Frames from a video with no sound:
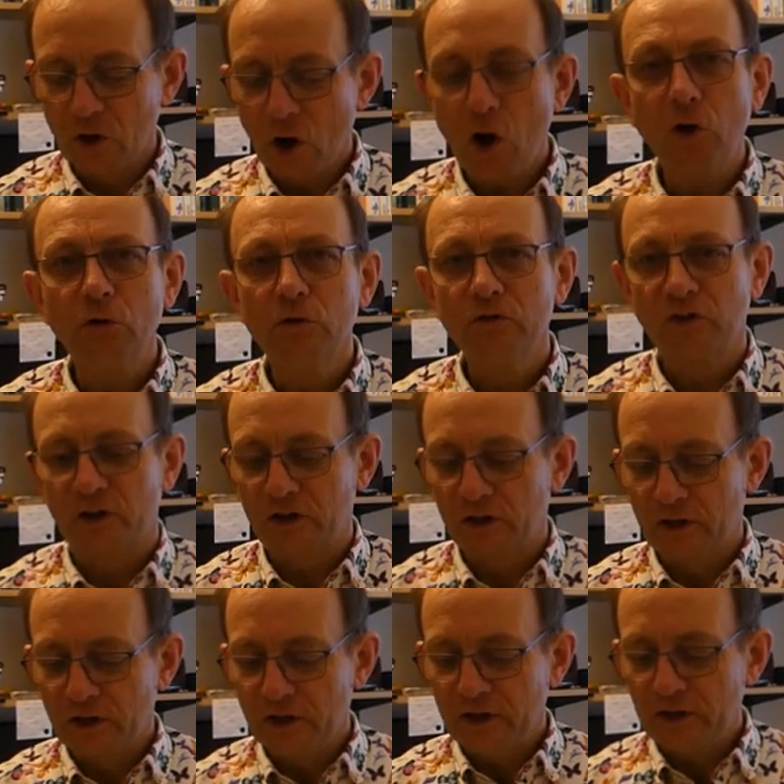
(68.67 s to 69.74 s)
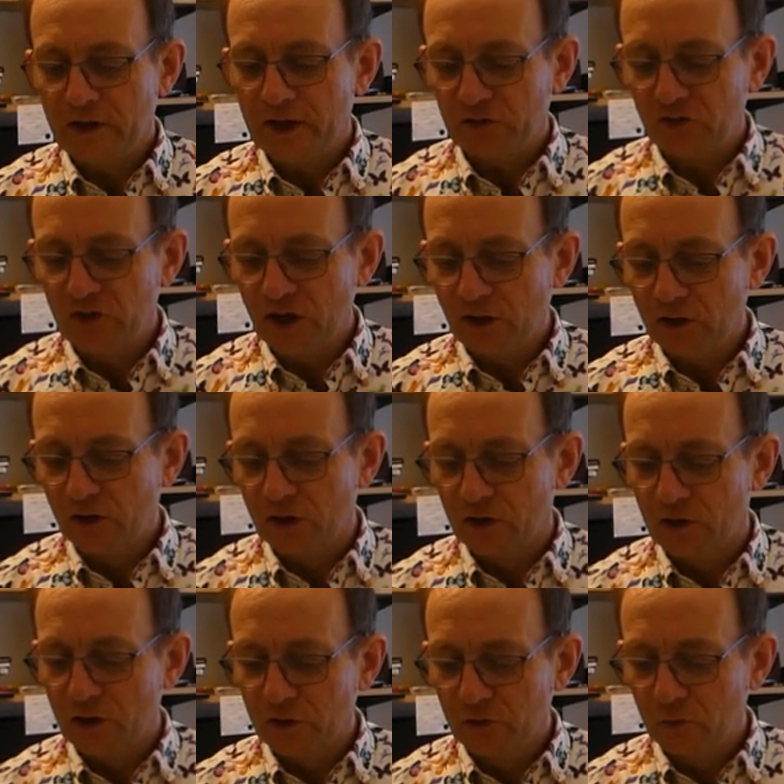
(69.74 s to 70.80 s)
Older, yet younger
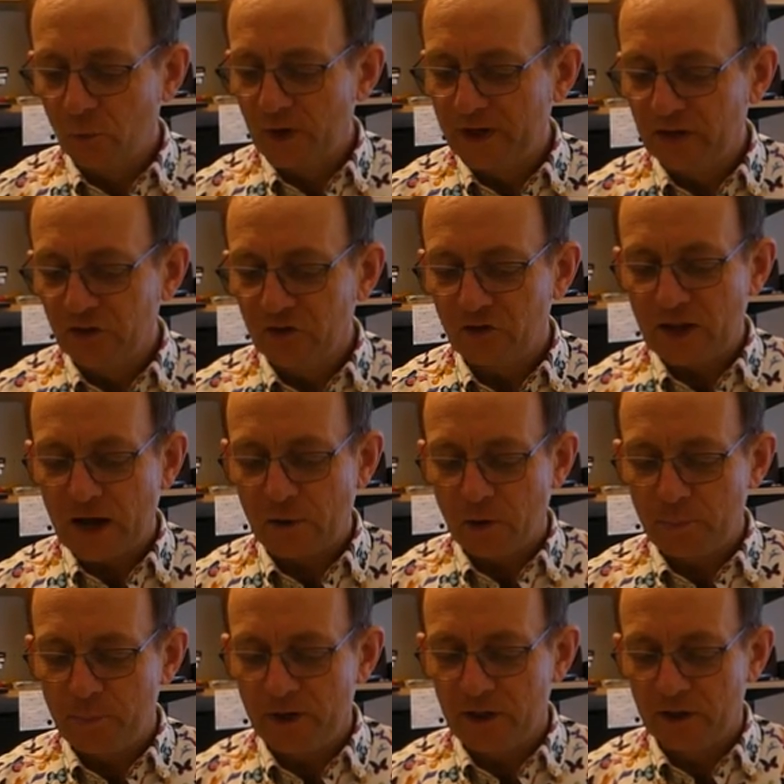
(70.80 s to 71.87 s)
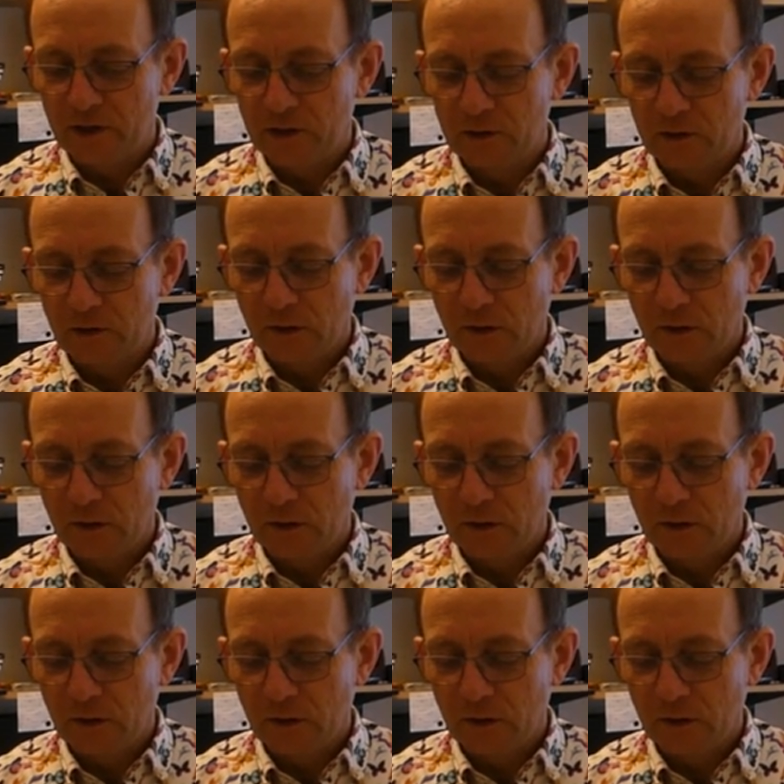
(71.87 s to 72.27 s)
those wings now appear.